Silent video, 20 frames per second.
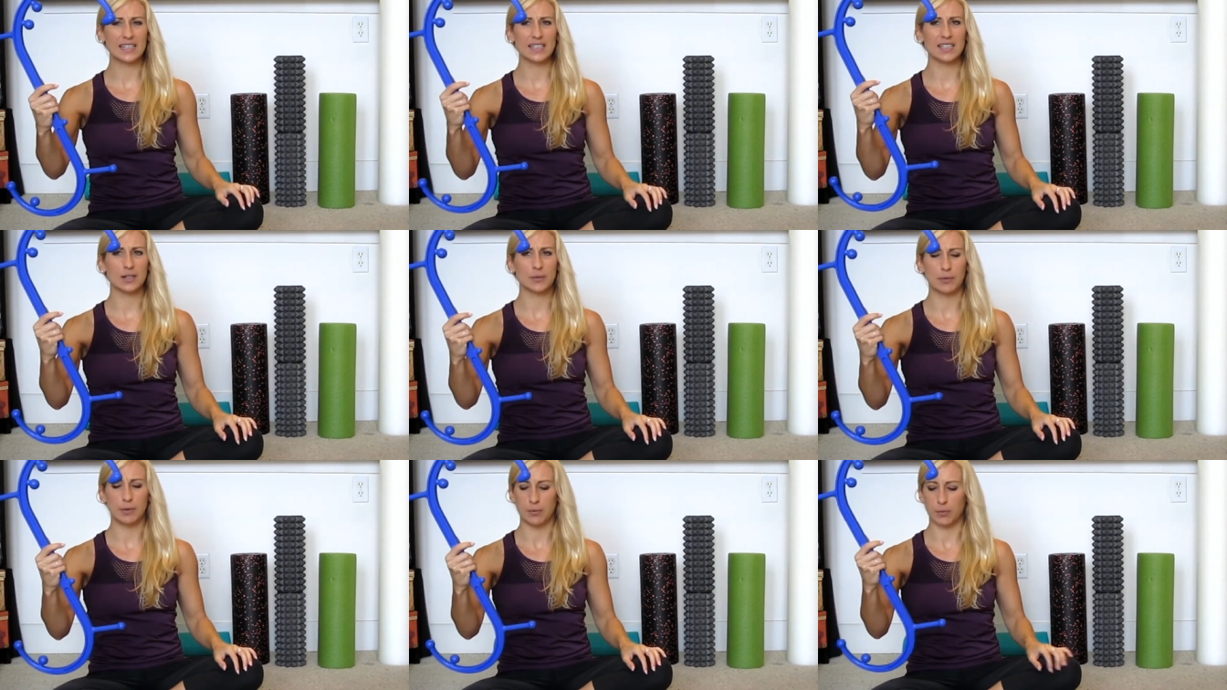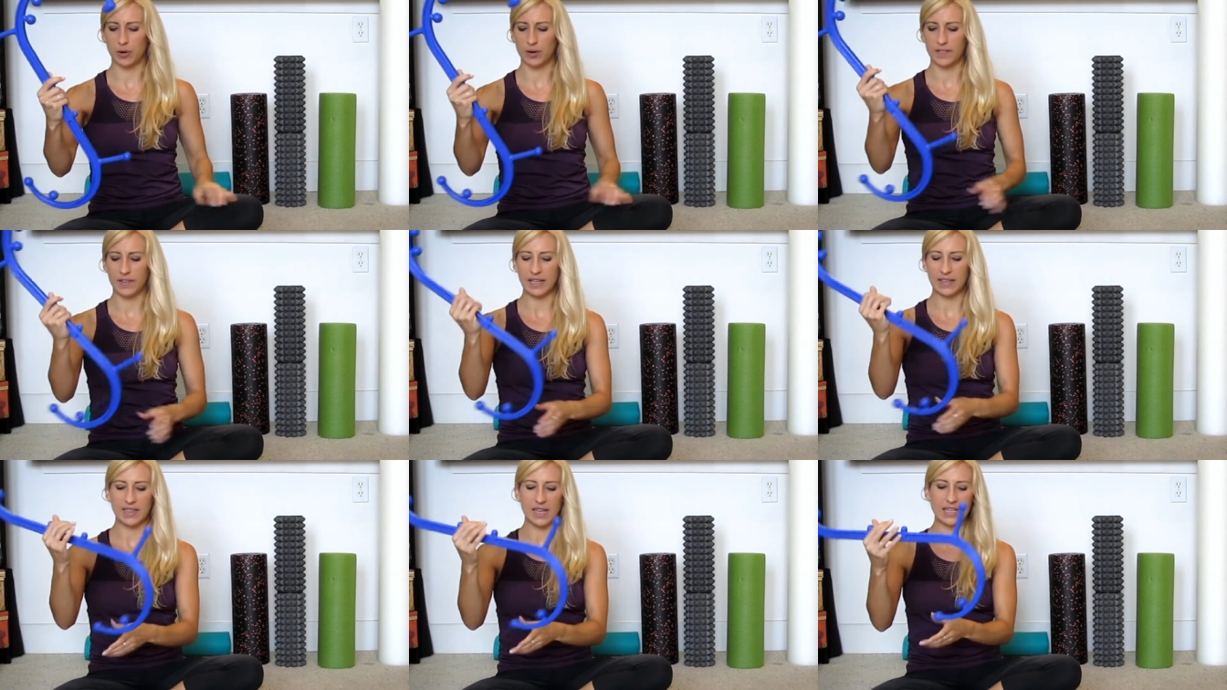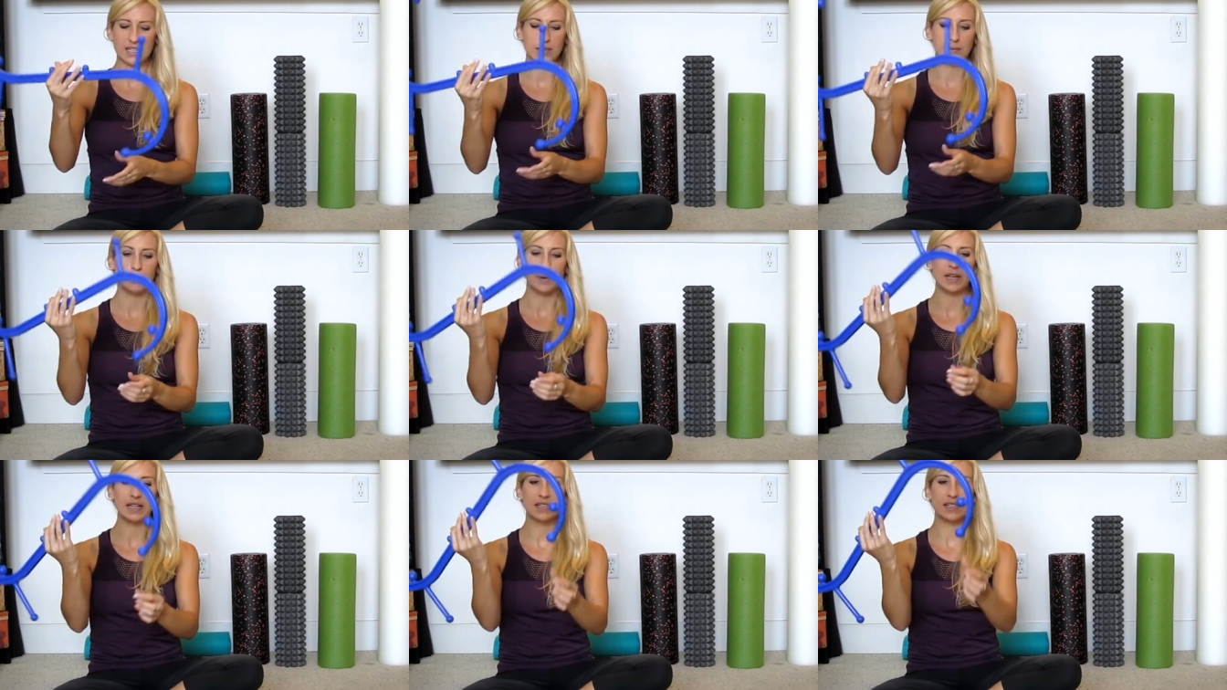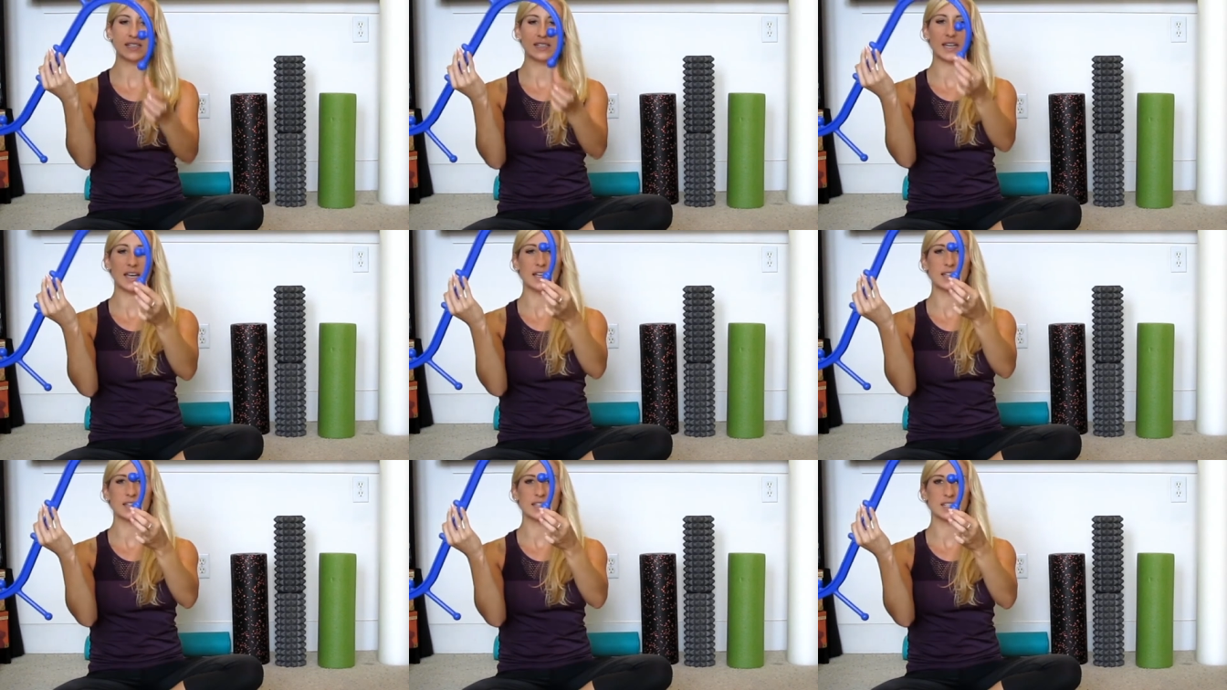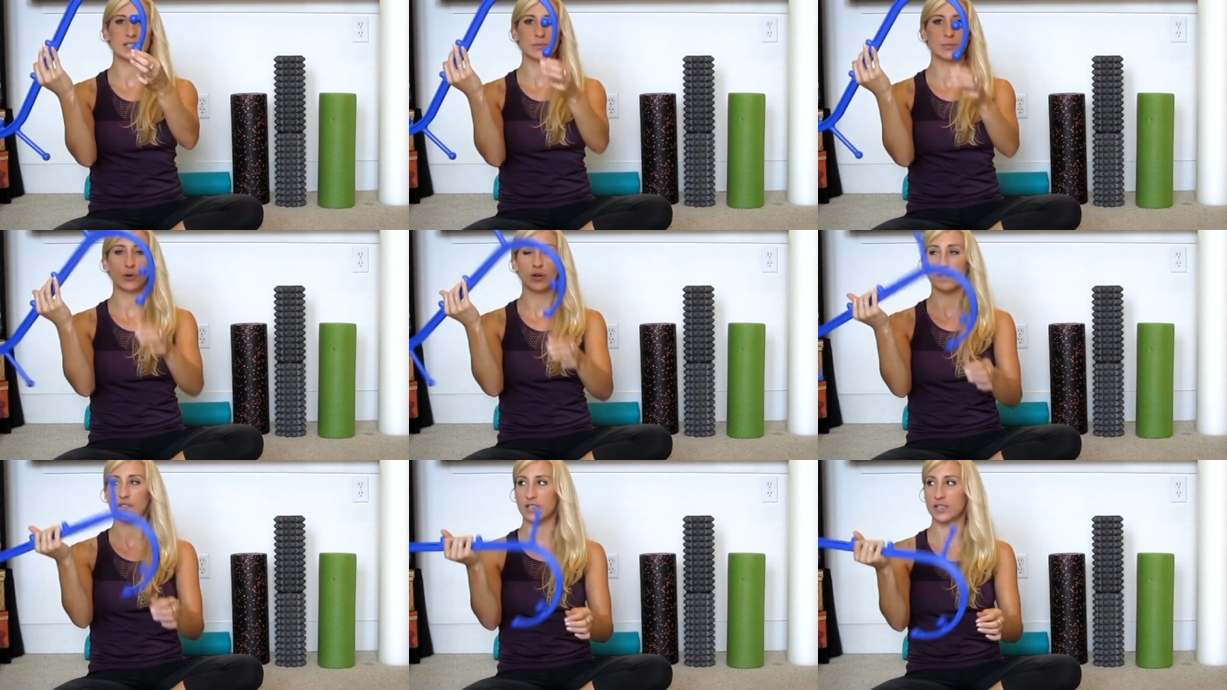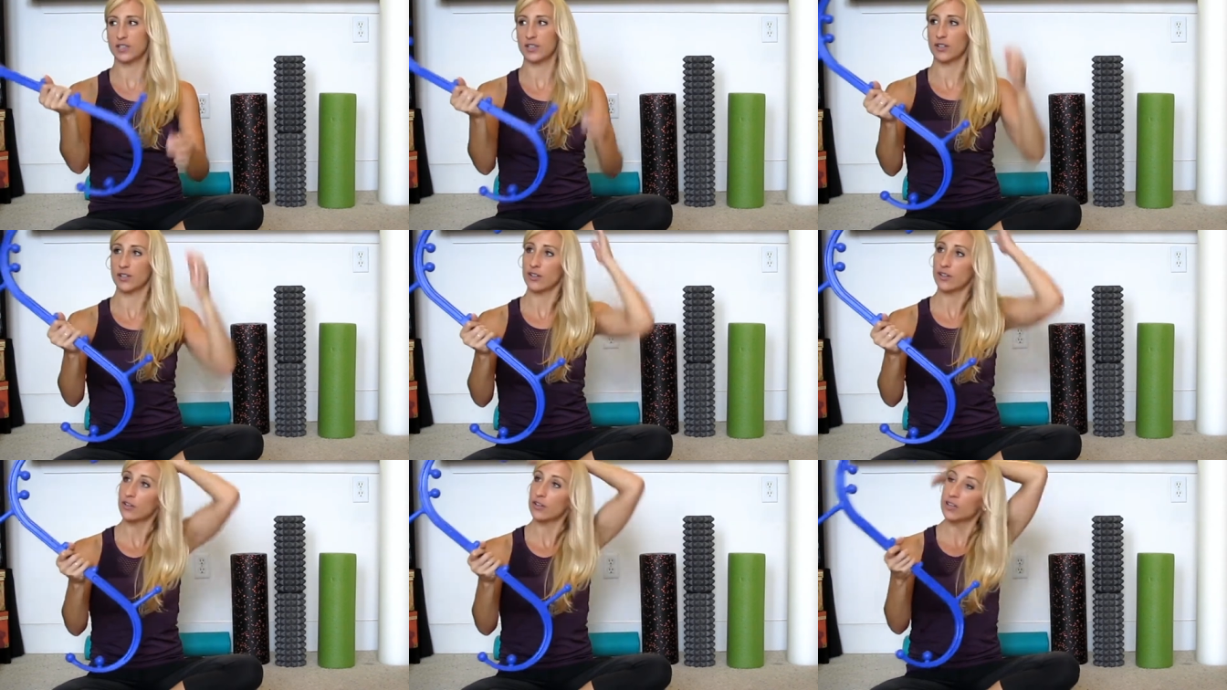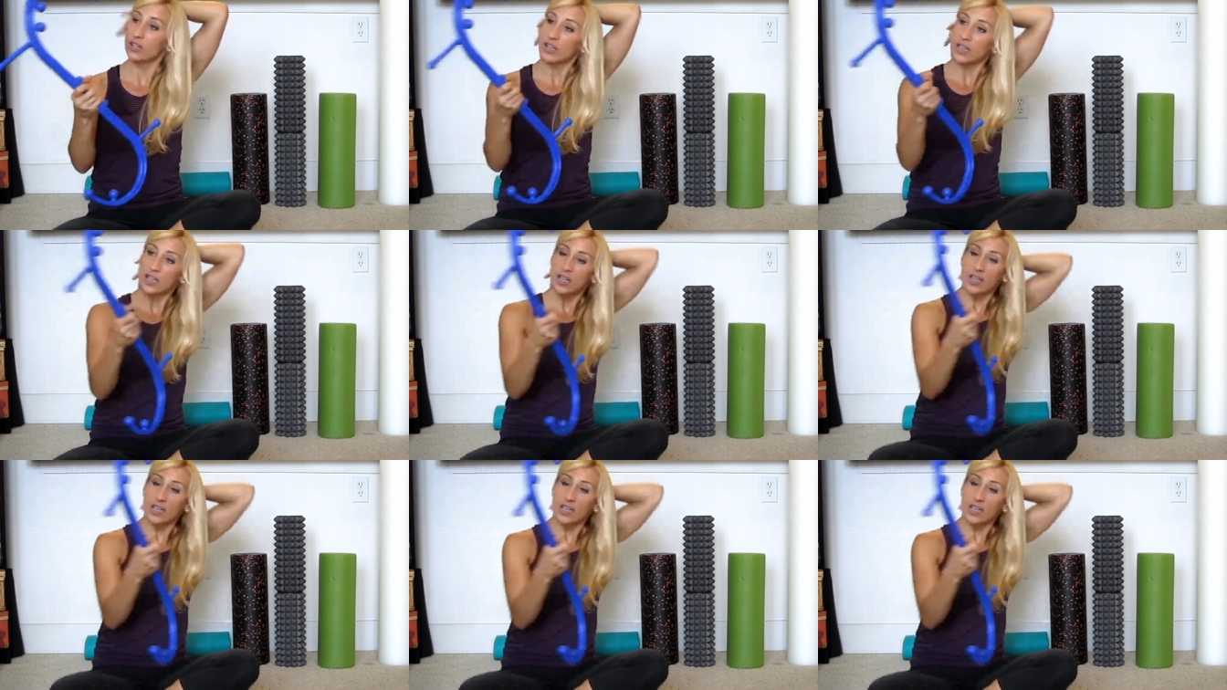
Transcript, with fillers: It's a little bit more of like that spike design. This is more of a circle.